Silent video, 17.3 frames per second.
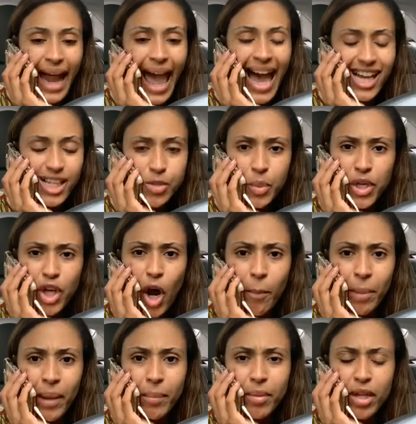as we
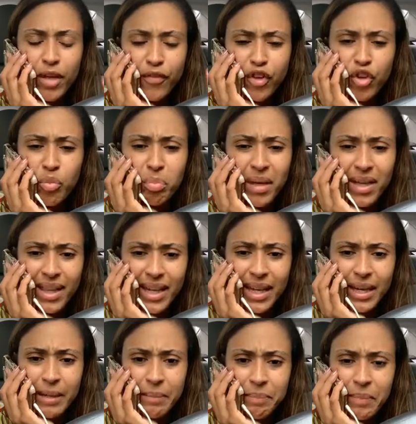are people of
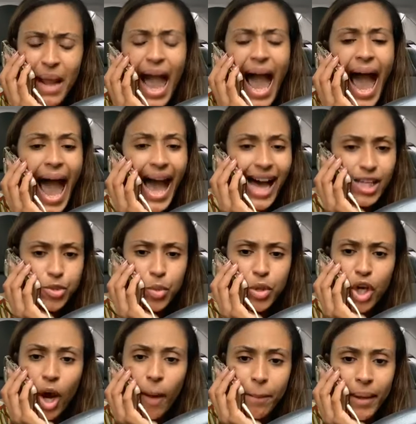humility, as
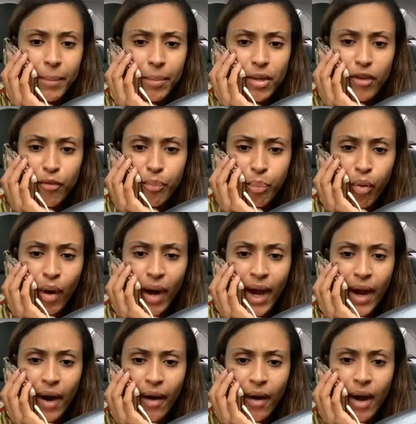we are people of
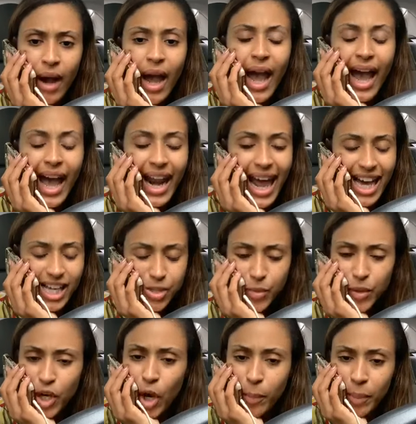prayer, and
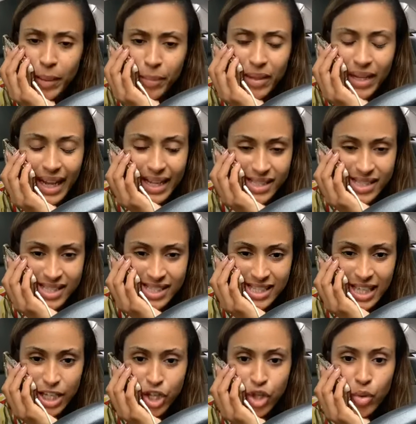as we are people that
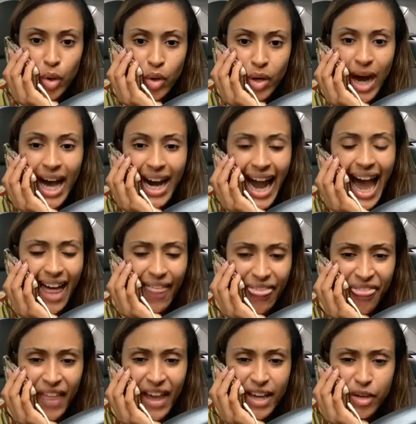seek you, oh God, I
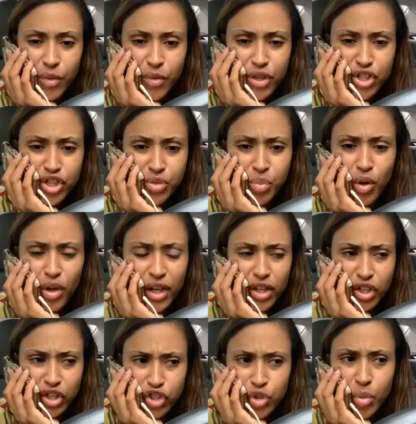thank you this
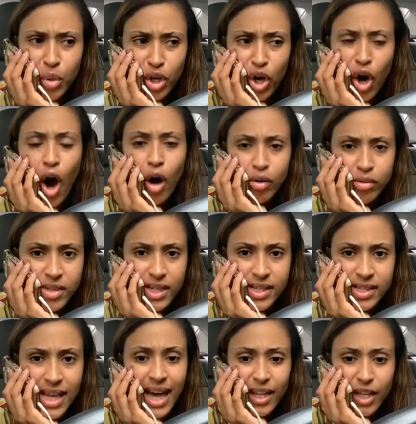morning that you would cause
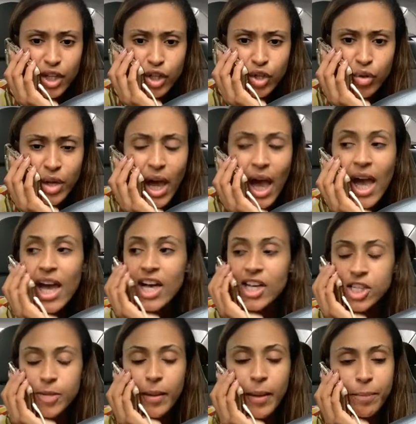us, hallelujah,
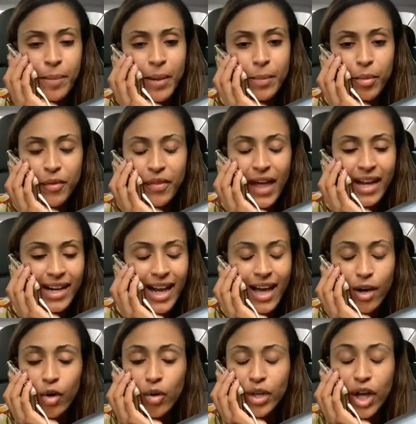to be people that
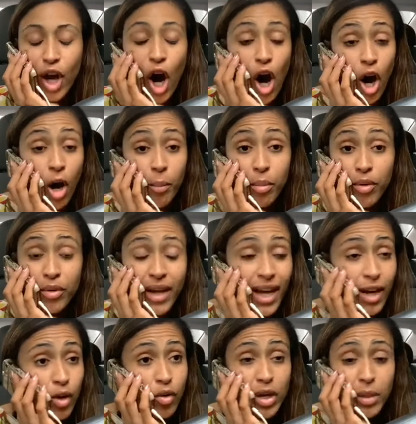not only are humble,
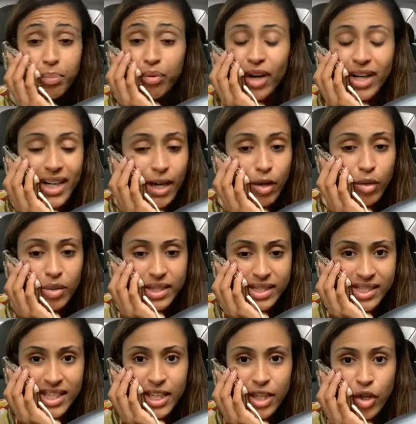not only pray, not only
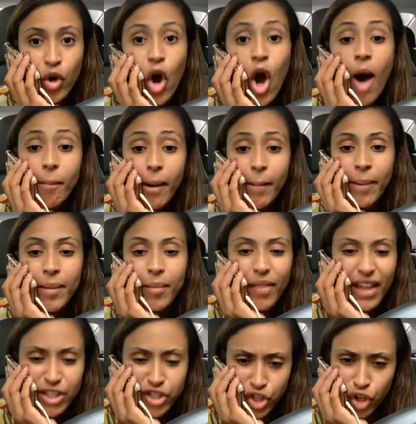seek you, but people
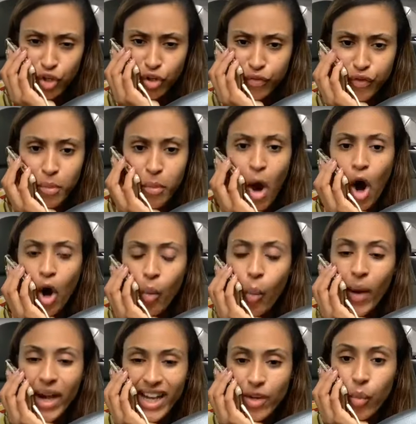that turn from our
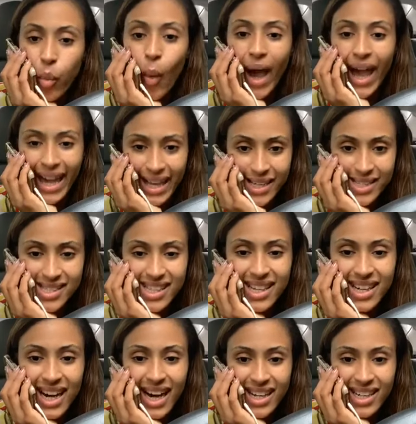wicked ways.
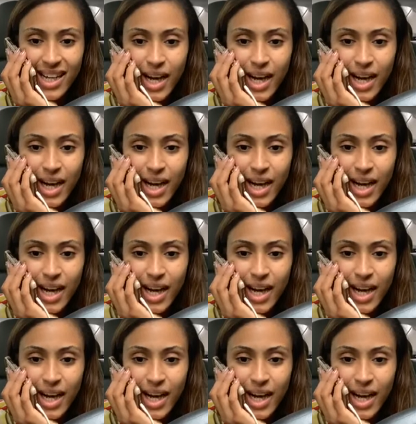That